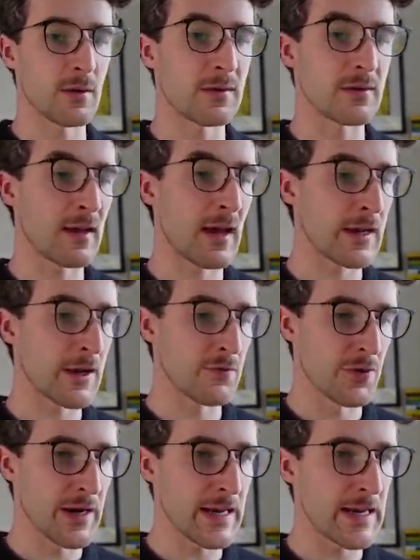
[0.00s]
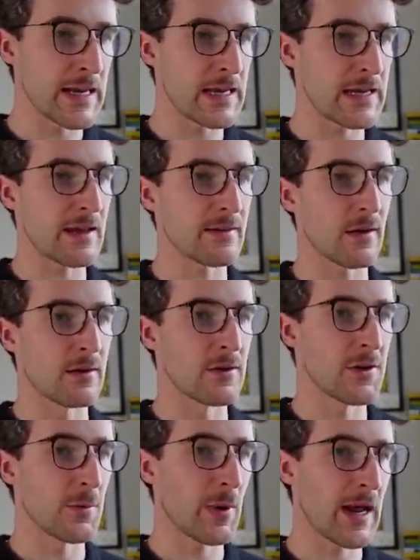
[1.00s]
d'Italia really gets
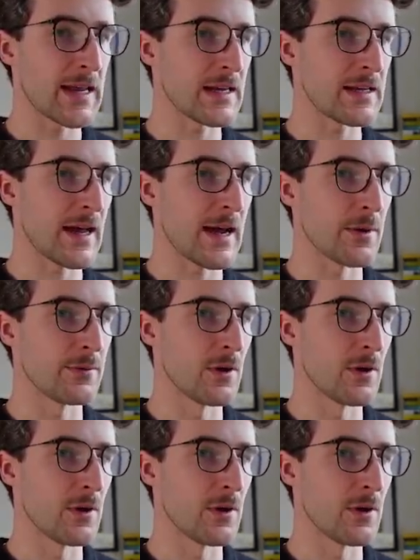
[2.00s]
underway now.